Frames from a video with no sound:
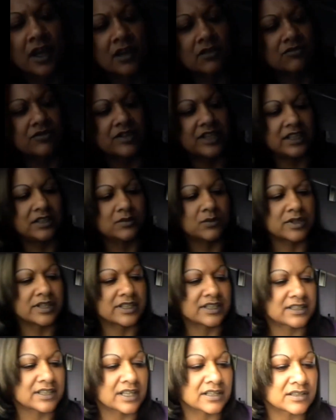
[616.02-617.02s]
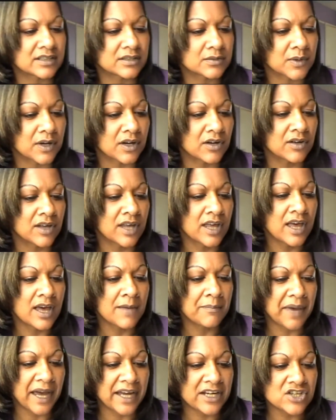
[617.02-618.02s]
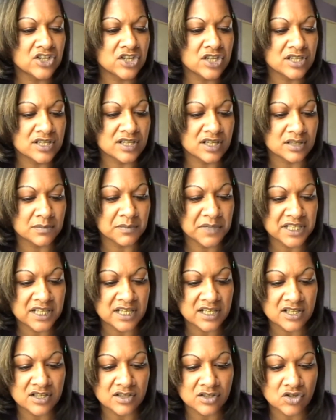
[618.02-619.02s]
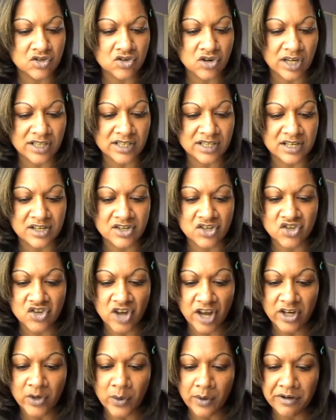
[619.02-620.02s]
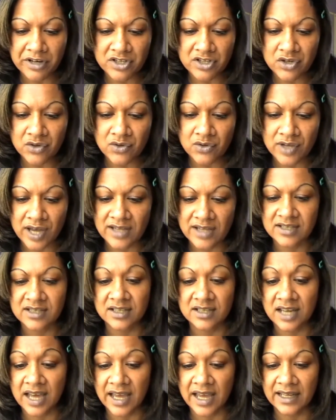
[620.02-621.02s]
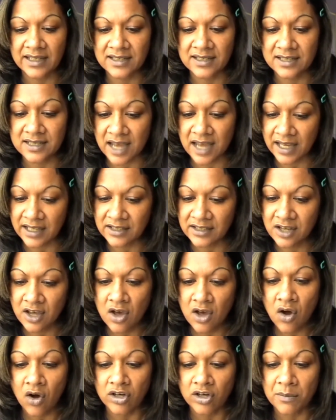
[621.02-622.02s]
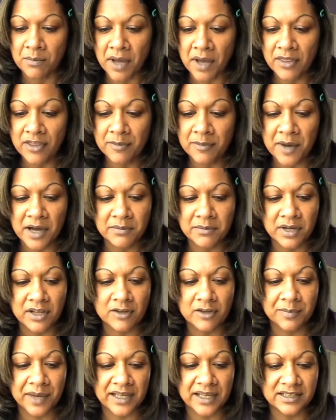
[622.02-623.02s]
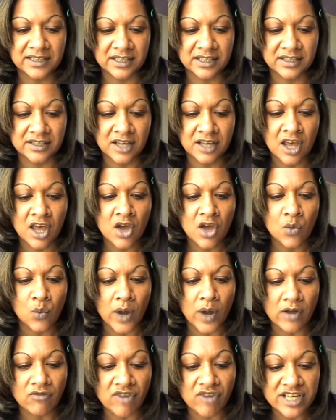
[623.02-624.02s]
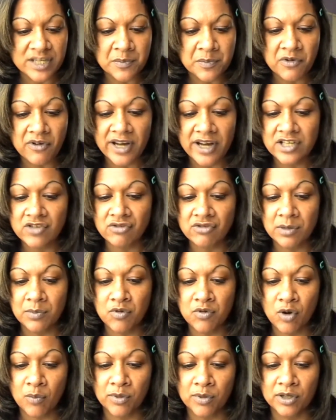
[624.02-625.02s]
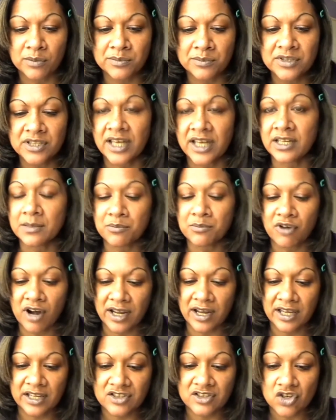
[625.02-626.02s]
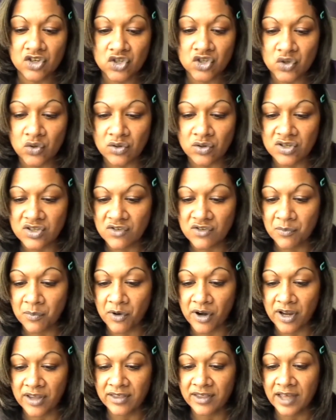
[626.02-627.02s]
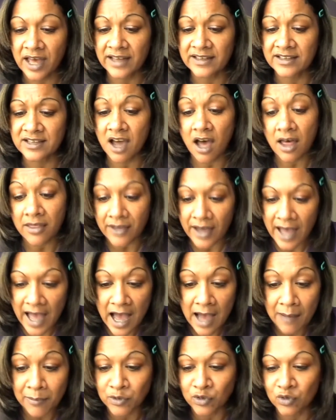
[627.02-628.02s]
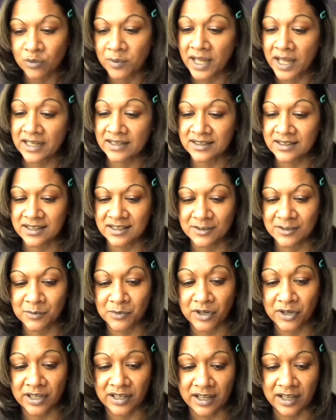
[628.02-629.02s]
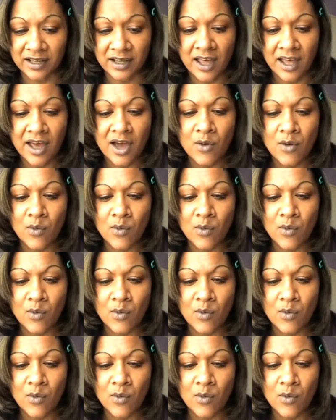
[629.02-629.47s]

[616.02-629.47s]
I'll read what it says as well. Patients admitted to the trust since January 2008 to date on a month-by-month basis where respiratory problems, and in brackets, shortness of breath and other abnormalities of breathing,